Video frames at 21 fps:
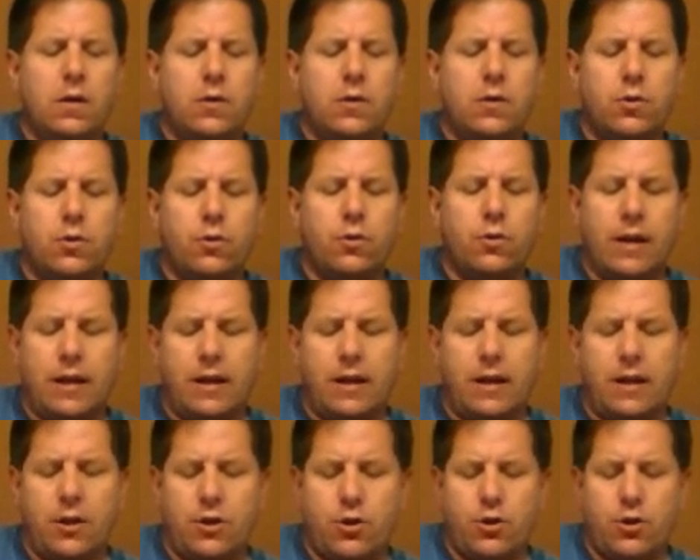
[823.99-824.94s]
so
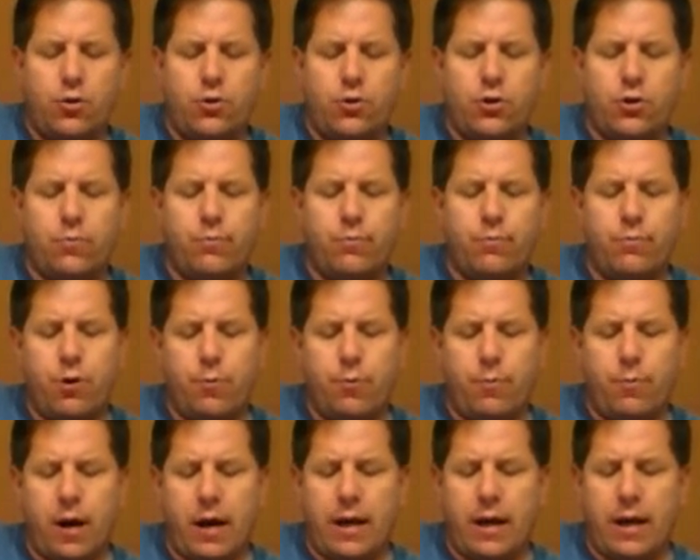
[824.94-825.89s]
that it shows your
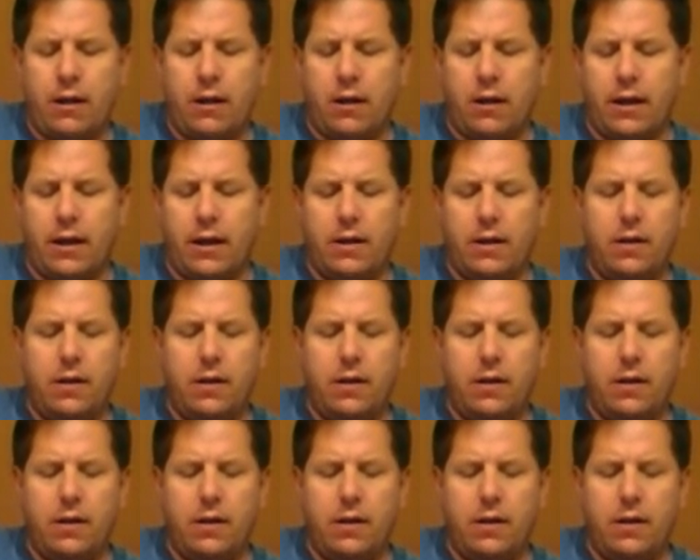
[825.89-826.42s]
body line,